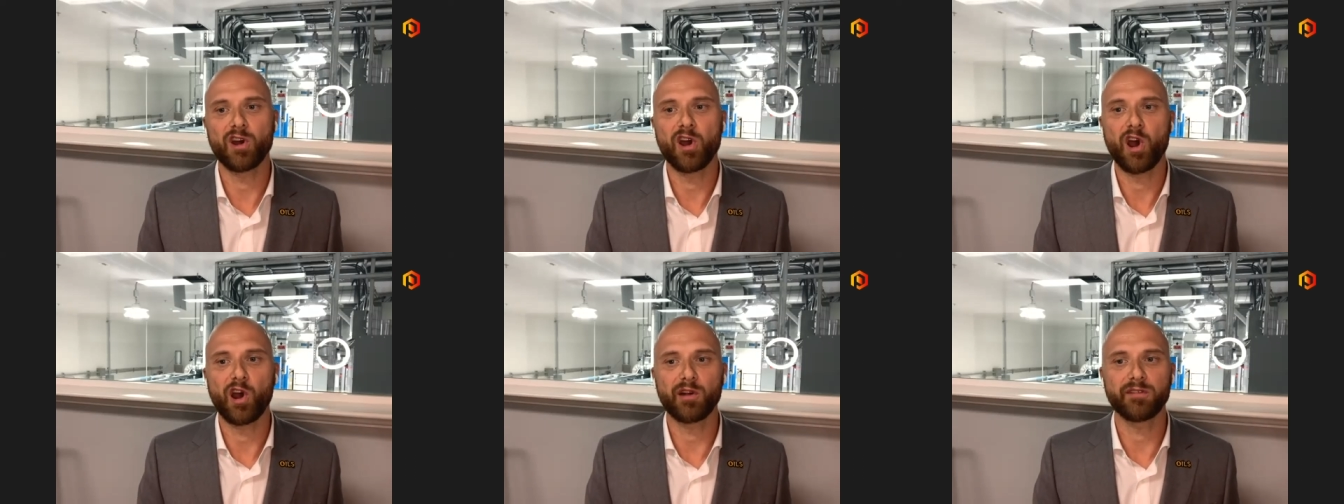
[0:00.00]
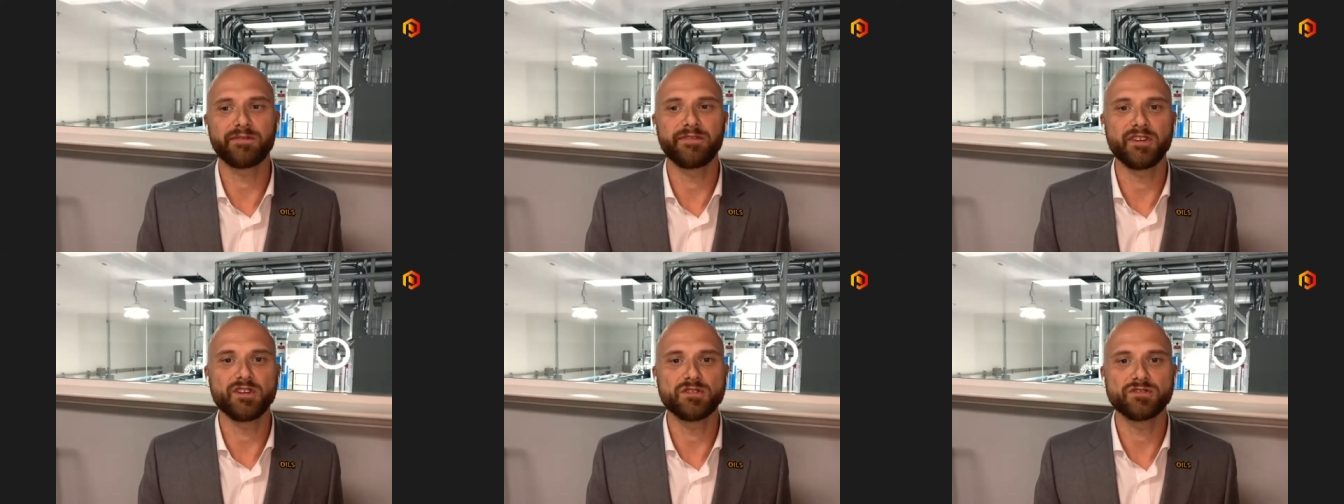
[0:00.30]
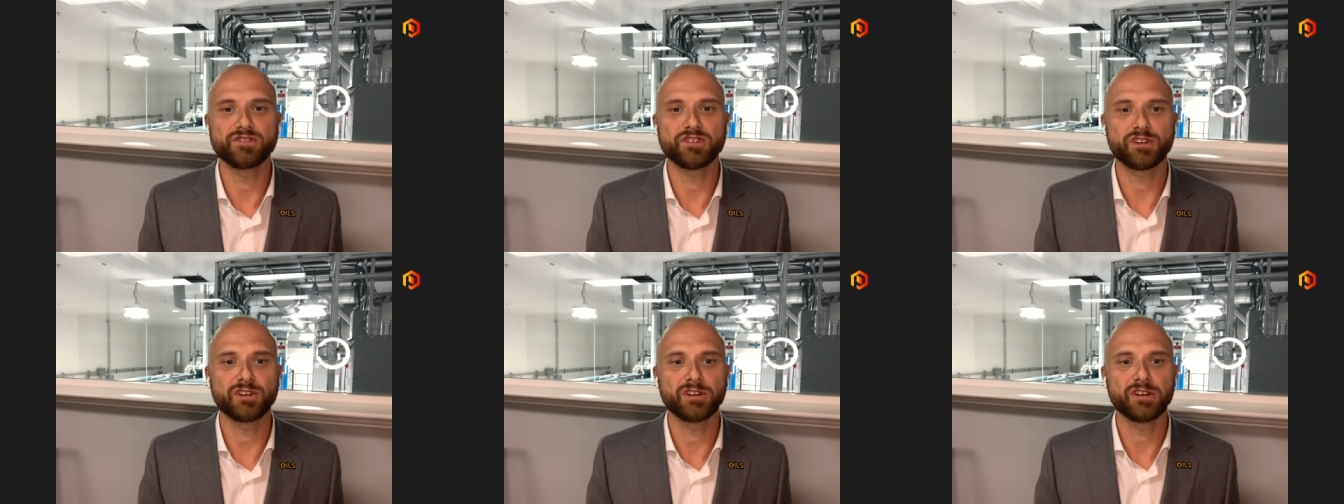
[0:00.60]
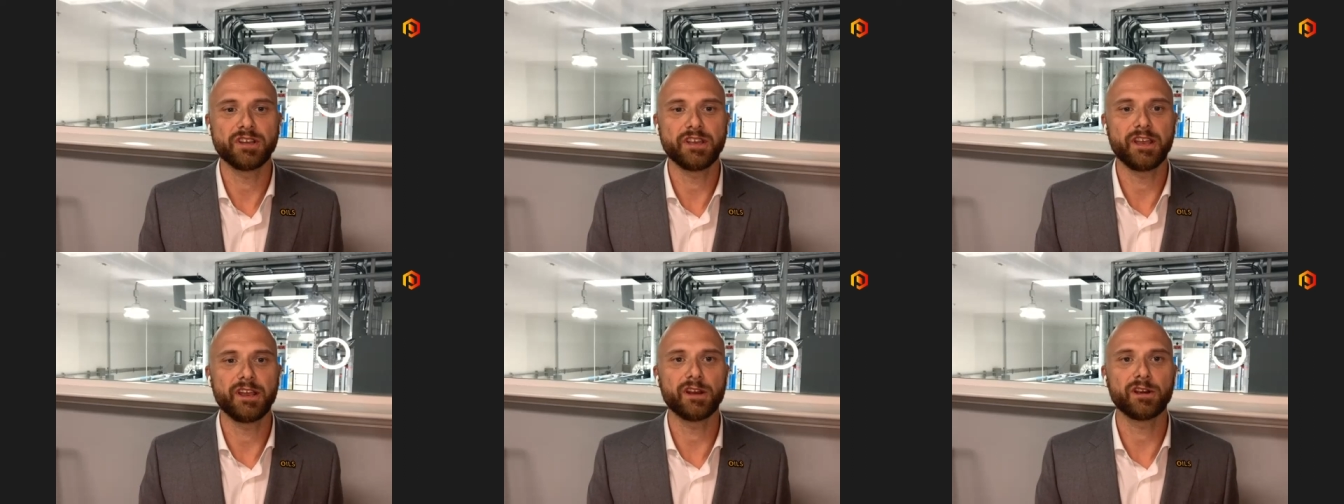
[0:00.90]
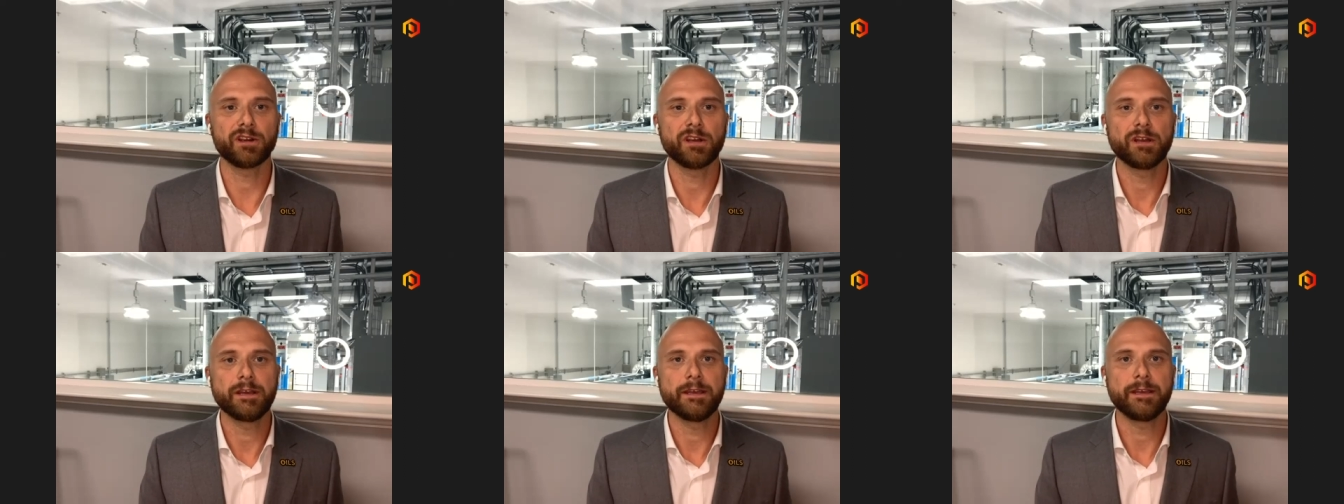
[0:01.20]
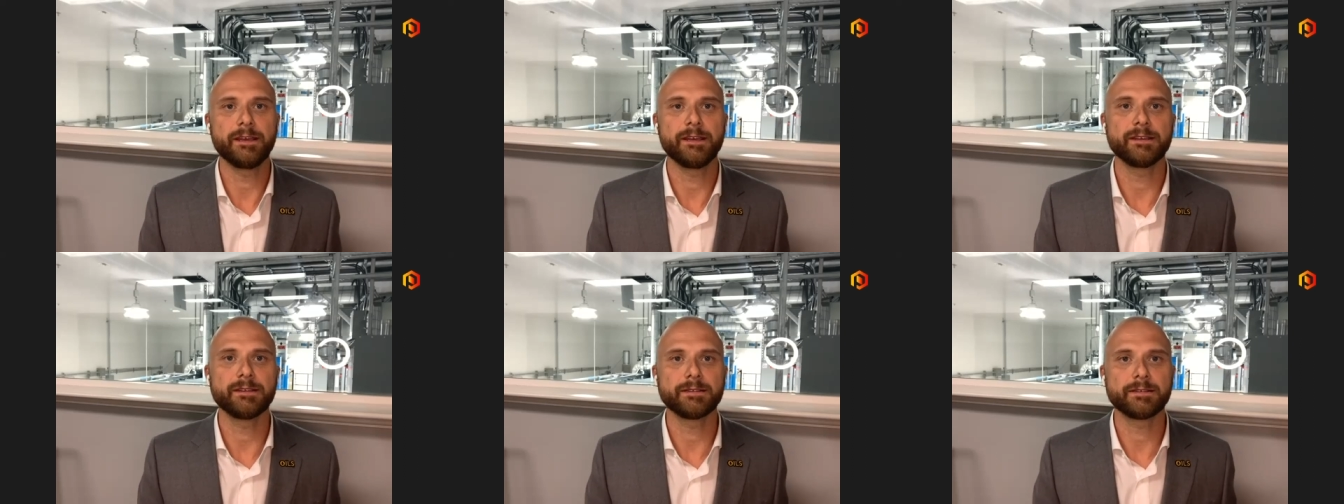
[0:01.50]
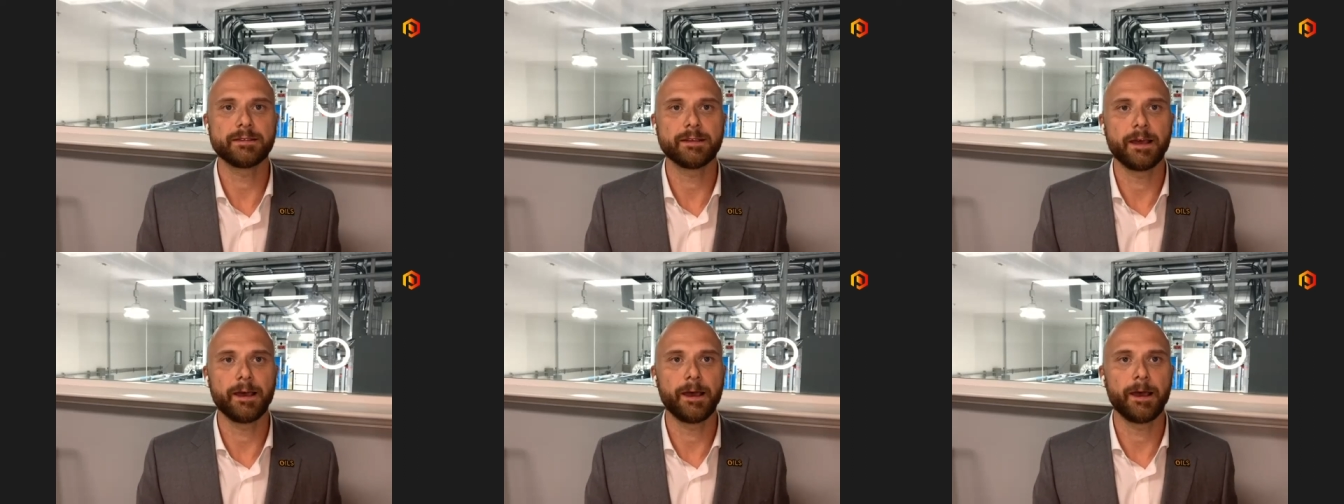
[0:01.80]
Our future here
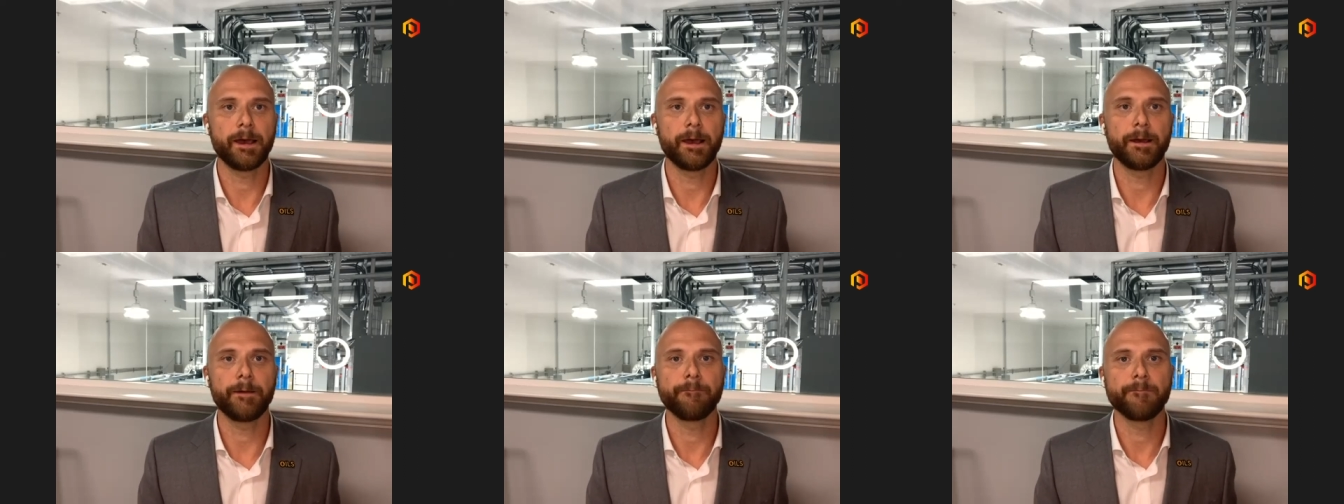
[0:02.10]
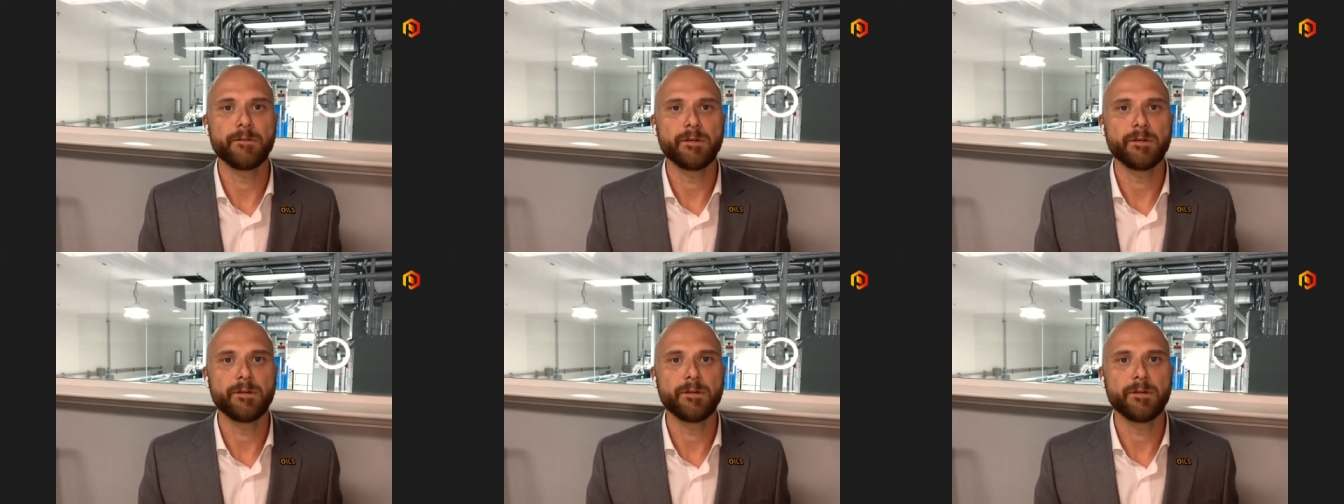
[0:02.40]
is uh,